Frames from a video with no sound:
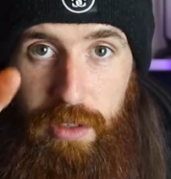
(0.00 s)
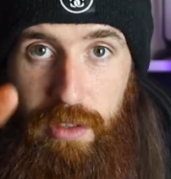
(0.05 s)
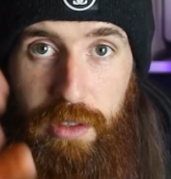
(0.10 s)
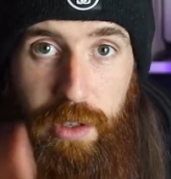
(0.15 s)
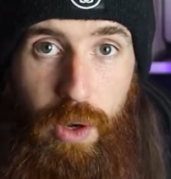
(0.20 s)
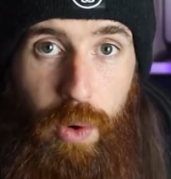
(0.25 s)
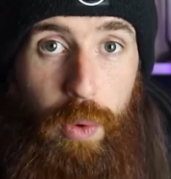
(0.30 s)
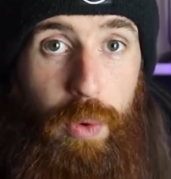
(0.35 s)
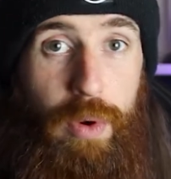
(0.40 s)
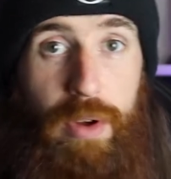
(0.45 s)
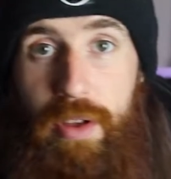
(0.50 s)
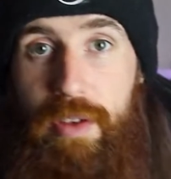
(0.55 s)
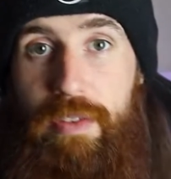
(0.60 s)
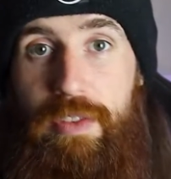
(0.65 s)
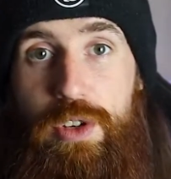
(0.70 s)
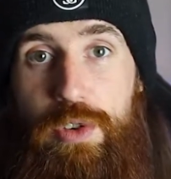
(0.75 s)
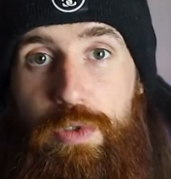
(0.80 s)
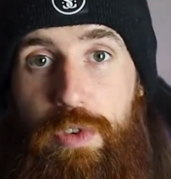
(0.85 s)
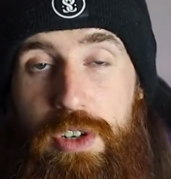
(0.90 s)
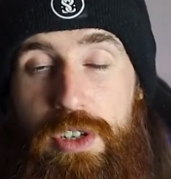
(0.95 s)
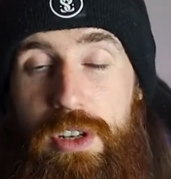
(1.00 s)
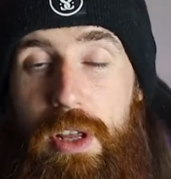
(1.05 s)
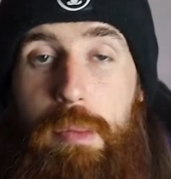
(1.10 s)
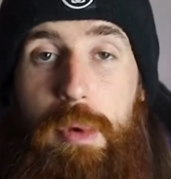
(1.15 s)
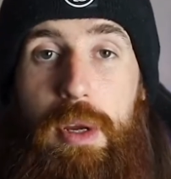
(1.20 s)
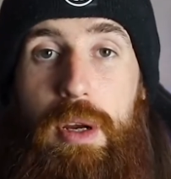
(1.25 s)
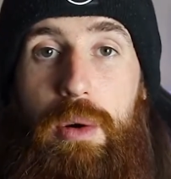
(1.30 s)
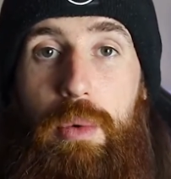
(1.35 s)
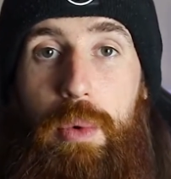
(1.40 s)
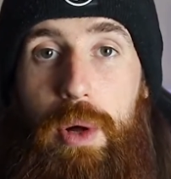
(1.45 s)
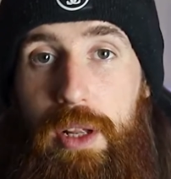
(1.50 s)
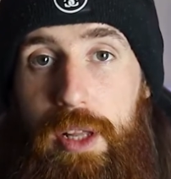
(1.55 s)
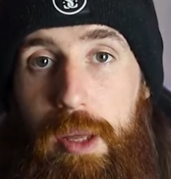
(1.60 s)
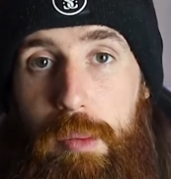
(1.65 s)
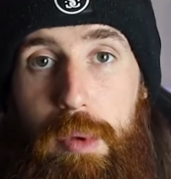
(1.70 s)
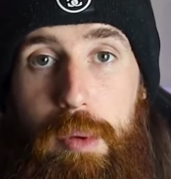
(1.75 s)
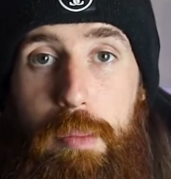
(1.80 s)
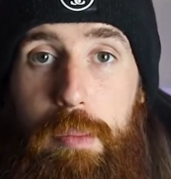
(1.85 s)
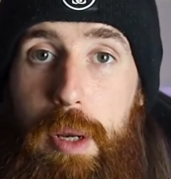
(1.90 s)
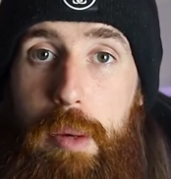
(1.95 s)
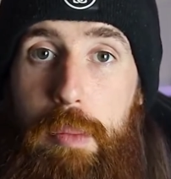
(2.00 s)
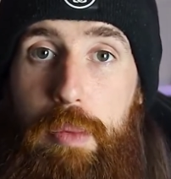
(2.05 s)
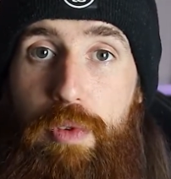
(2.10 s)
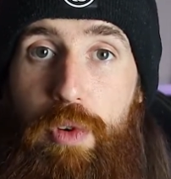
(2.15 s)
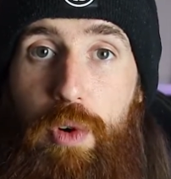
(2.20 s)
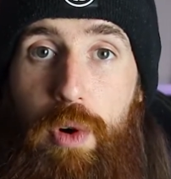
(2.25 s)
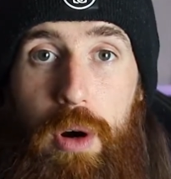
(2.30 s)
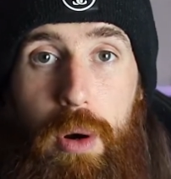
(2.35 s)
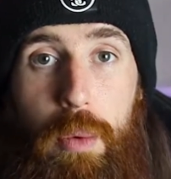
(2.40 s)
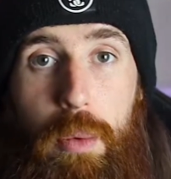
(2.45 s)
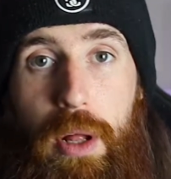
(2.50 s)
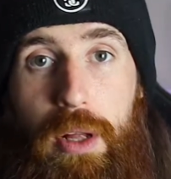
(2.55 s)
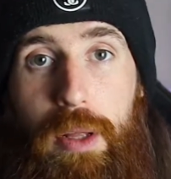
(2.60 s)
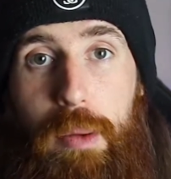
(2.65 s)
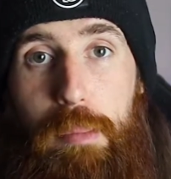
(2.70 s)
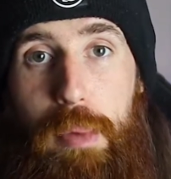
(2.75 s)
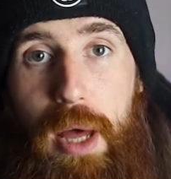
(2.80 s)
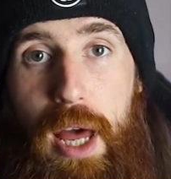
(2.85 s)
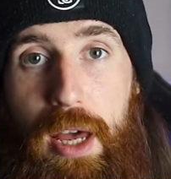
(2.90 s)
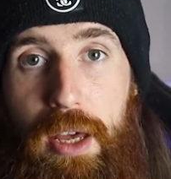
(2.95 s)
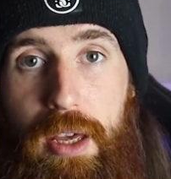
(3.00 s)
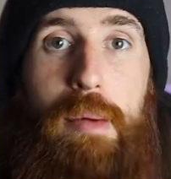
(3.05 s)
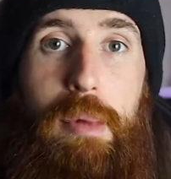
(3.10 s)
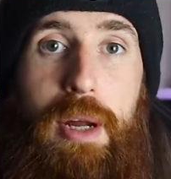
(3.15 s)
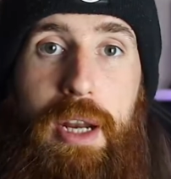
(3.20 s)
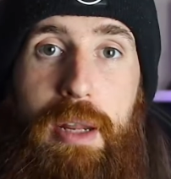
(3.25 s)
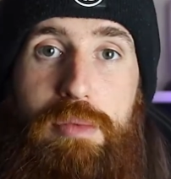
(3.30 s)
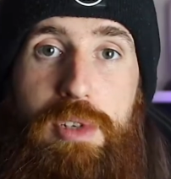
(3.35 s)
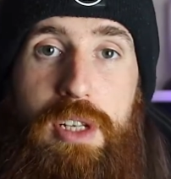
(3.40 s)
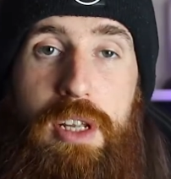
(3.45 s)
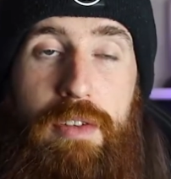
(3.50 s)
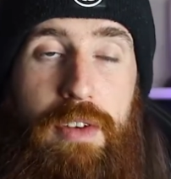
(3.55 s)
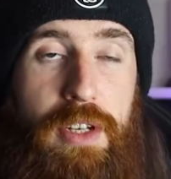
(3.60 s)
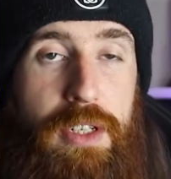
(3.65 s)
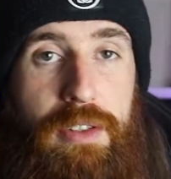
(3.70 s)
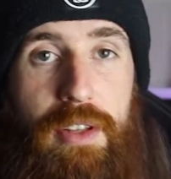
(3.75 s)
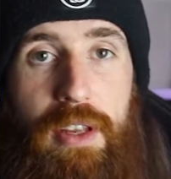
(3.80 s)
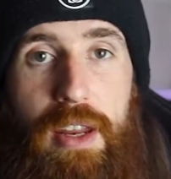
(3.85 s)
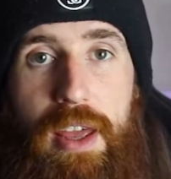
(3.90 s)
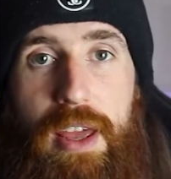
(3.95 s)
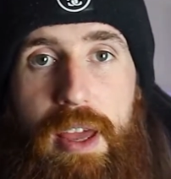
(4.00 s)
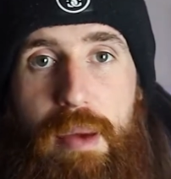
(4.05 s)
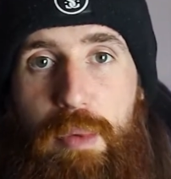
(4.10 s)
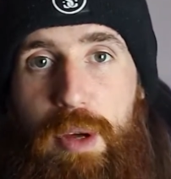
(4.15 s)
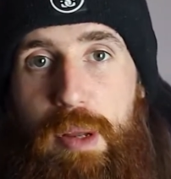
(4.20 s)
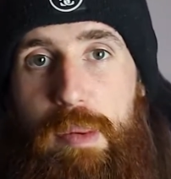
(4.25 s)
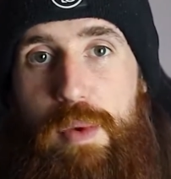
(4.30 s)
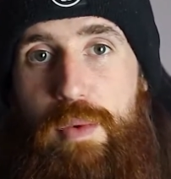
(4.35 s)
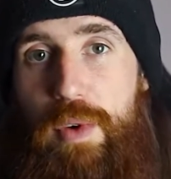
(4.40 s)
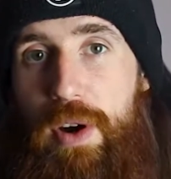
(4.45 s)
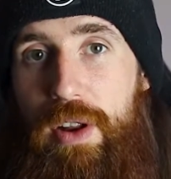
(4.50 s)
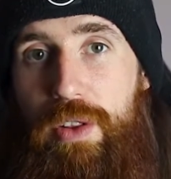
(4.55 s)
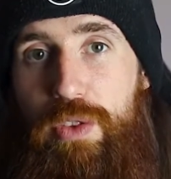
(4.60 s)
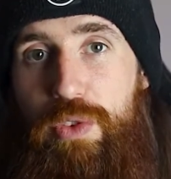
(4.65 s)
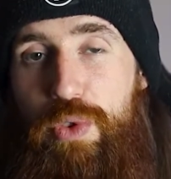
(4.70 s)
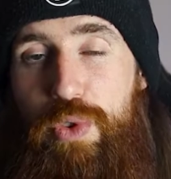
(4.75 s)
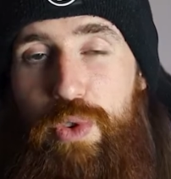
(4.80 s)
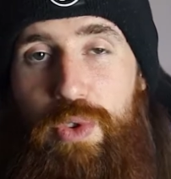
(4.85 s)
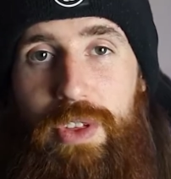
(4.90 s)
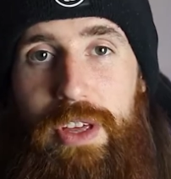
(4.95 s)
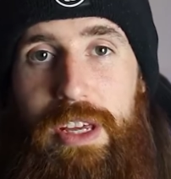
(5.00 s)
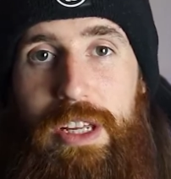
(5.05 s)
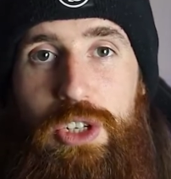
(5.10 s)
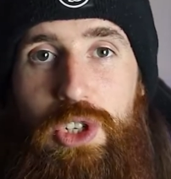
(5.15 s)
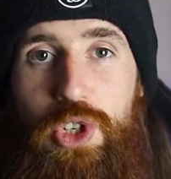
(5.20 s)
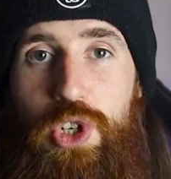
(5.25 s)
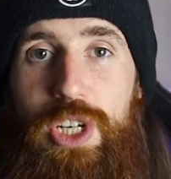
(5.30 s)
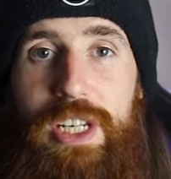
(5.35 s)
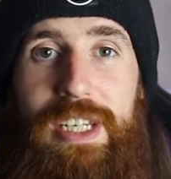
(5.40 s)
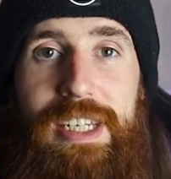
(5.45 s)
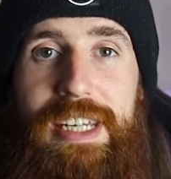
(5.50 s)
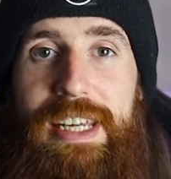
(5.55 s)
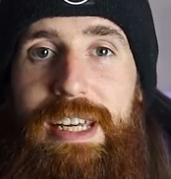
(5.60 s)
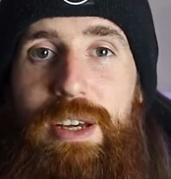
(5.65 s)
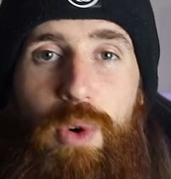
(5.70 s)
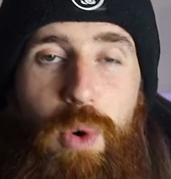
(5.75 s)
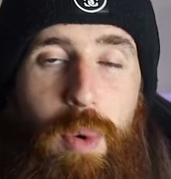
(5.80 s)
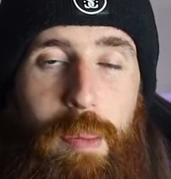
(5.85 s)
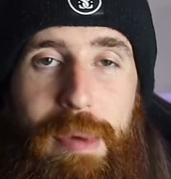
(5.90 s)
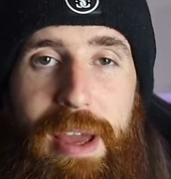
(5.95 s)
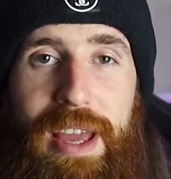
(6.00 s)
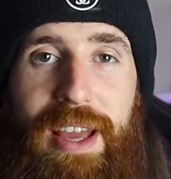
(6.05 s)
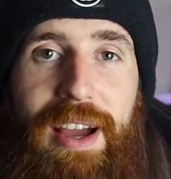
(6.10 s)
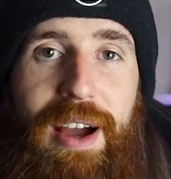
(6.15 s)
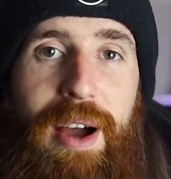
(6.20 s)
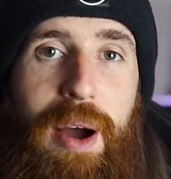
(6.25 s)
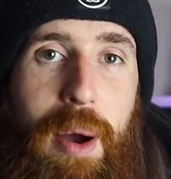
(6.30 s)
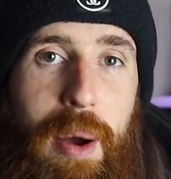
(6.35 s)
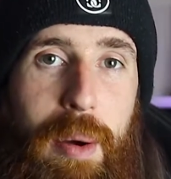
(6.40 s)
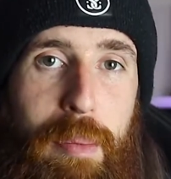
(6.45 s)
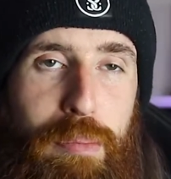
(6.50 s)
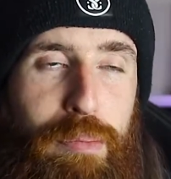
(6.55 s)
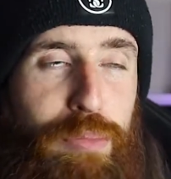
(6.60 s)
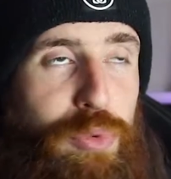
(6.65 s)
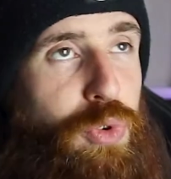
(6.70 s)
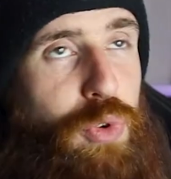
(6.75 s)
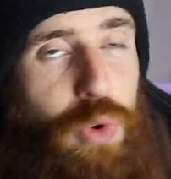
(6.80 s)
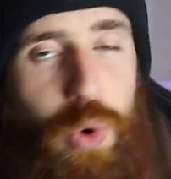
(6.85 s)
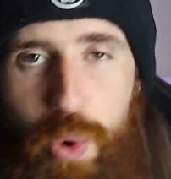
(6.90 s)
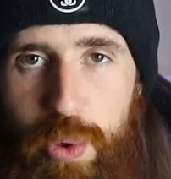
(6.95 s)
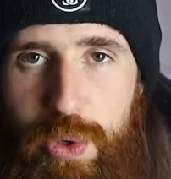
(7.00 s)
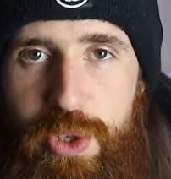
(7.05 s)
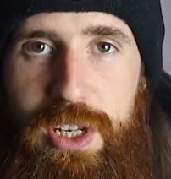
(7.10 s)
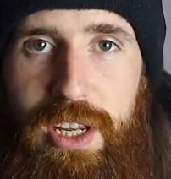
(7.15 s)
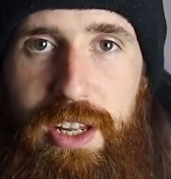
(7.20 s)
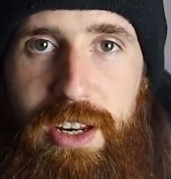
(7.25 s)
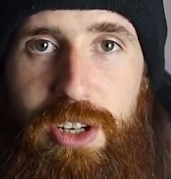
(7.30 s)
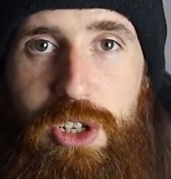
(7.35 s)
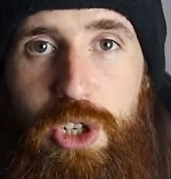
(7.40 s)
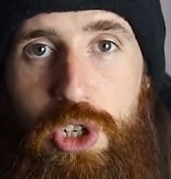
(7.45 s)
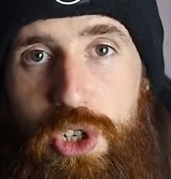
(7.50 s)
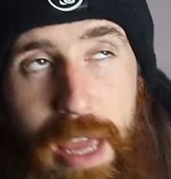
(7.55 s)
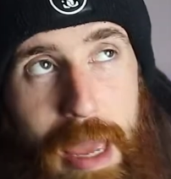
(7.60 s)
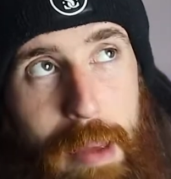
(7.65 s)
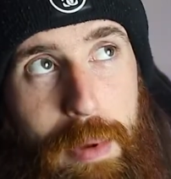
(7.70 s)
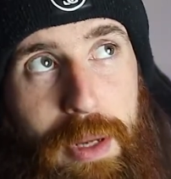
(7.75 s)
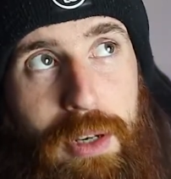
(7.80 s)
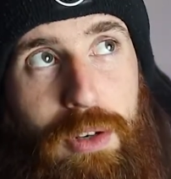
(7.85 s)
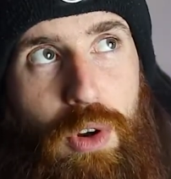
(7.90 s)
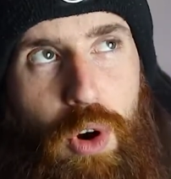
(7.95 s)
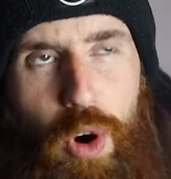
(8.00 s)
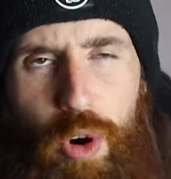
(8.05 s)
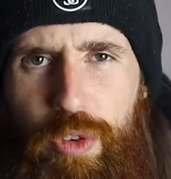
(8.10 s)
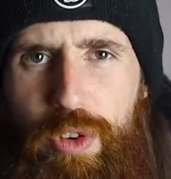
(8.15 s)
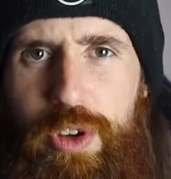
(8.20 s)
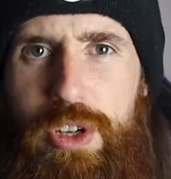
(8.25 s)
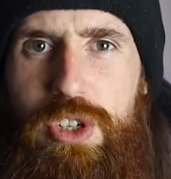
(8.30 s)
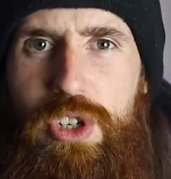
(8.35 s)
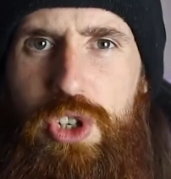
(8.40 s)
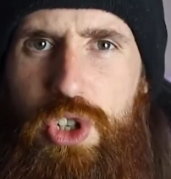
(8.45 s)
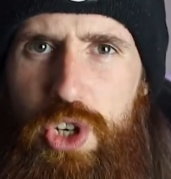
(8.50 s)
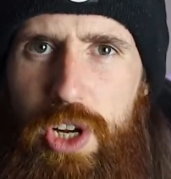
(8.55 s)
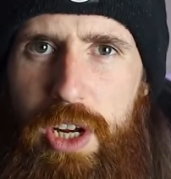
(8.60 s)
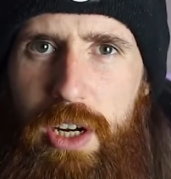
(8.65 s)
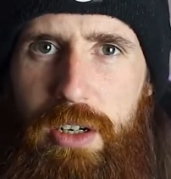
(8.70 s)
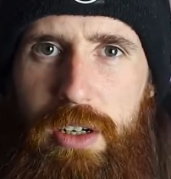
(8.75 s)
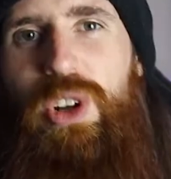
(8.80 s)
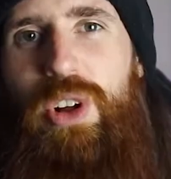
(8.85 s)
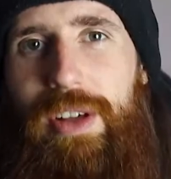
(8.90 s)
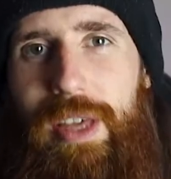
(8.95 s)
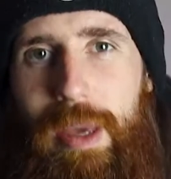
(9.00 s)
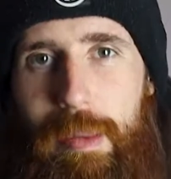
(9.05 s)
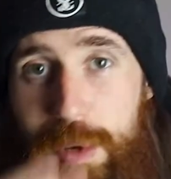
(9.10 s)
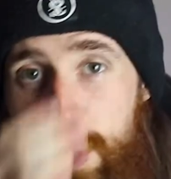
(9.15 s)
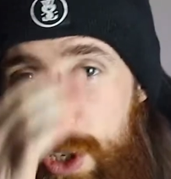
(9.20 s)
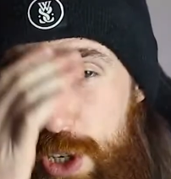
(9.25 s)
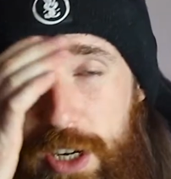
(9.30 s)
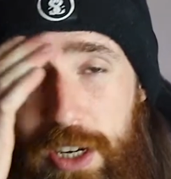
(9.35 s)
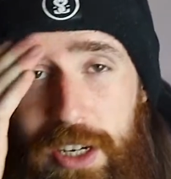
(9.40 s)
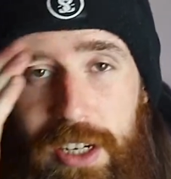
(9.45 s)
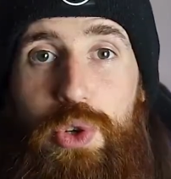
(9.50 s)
Yo, this is your first time here, welcome. Been here before, welcome back. My name's Steven. Today I'm going to be running through the GT Omega Pro Series gaming office chair. Call it gaming chair.